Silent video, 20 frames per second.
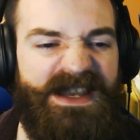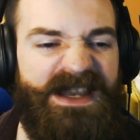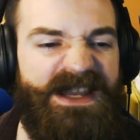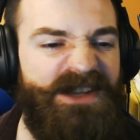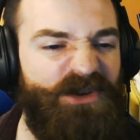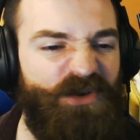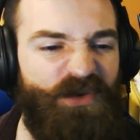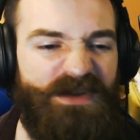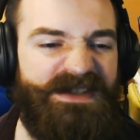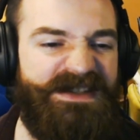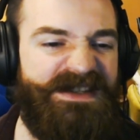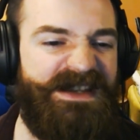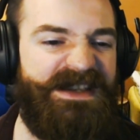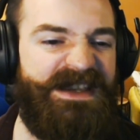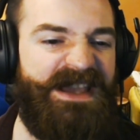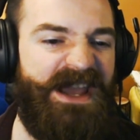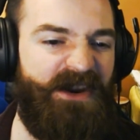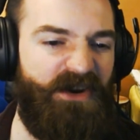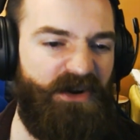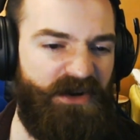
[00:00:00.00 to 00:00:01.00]
interesting
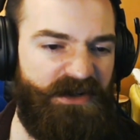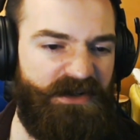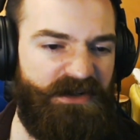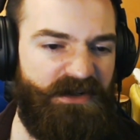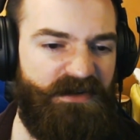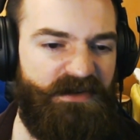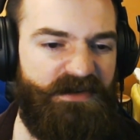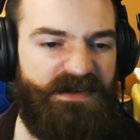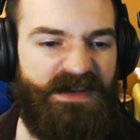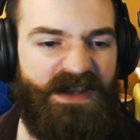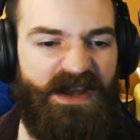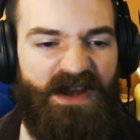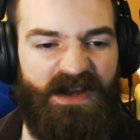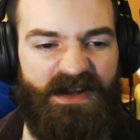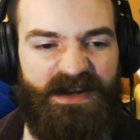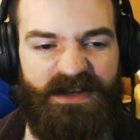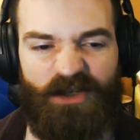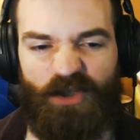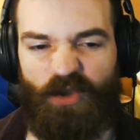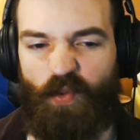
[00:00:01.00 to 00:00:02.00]
characters on
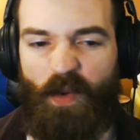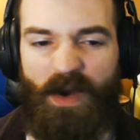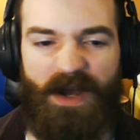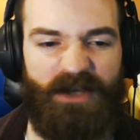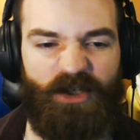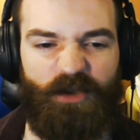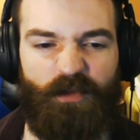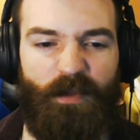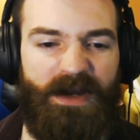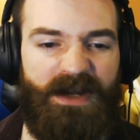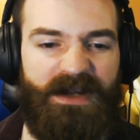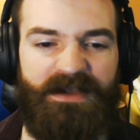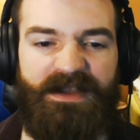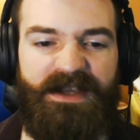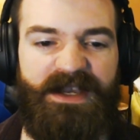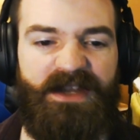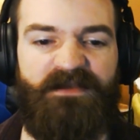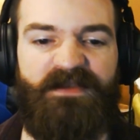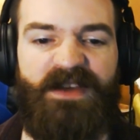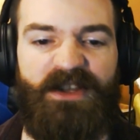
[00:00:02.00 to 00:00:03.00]
a swashbuckling
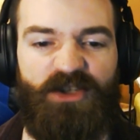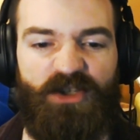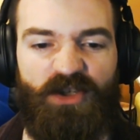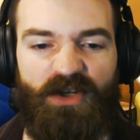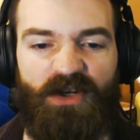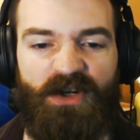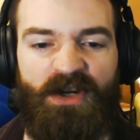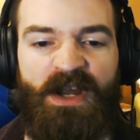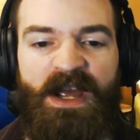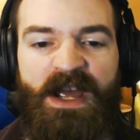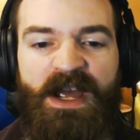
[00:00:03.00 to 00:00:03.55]
adventure